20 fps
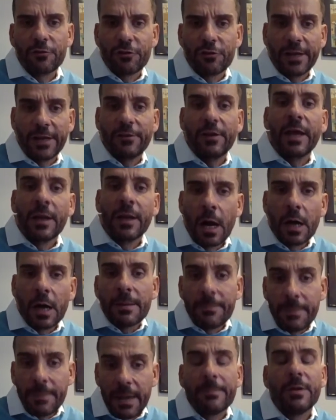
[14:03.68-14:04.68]
trade and our
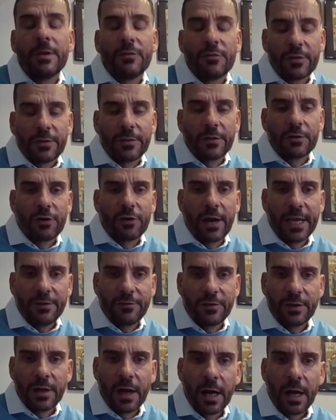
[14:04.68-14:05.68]
commitment to the trade
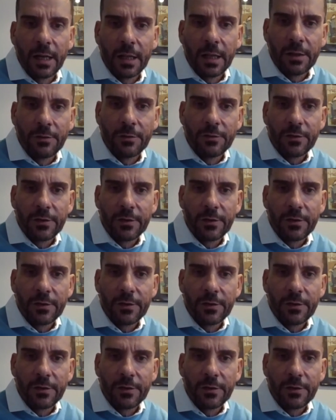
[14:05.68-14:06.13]
in Ireland.